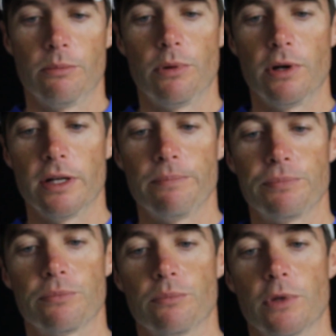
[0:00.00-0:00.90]

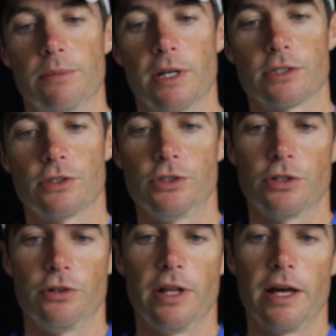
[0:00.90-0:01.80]
But maybe I should
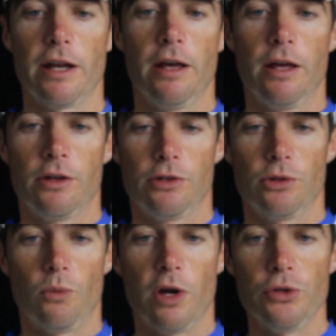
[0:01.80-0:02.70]
show you
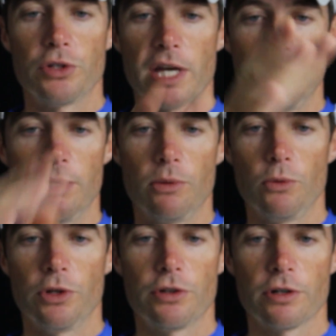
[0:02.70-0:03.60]
that. The way you came
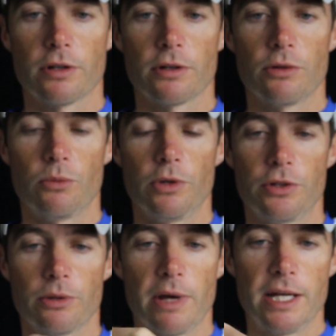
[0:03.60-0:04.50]
in with your,
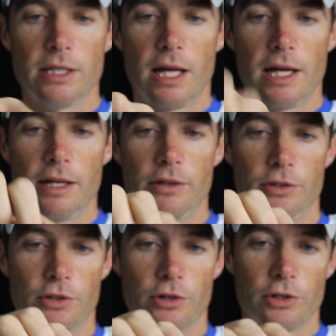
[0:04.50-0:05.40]
with your main line,
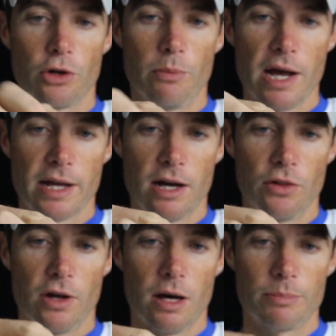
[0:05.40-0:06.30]
you're gonna go back
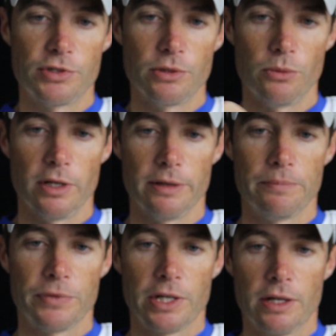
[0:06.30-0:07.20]
out the opposite way.
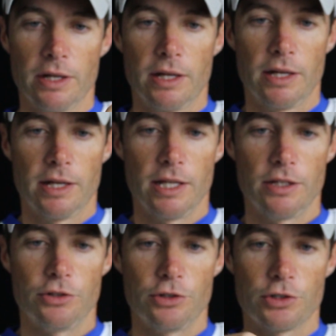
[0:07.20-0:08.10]

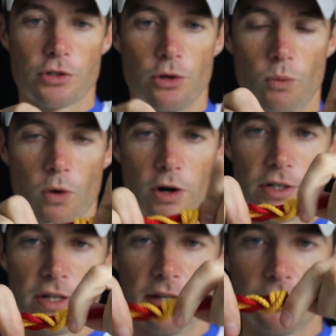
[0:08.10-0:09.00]
And then you're just gonna
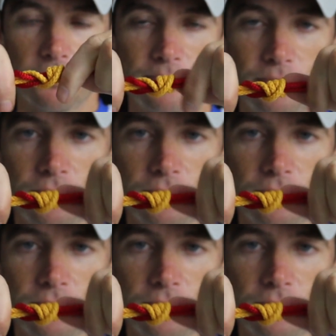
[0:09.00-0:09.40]
work it down.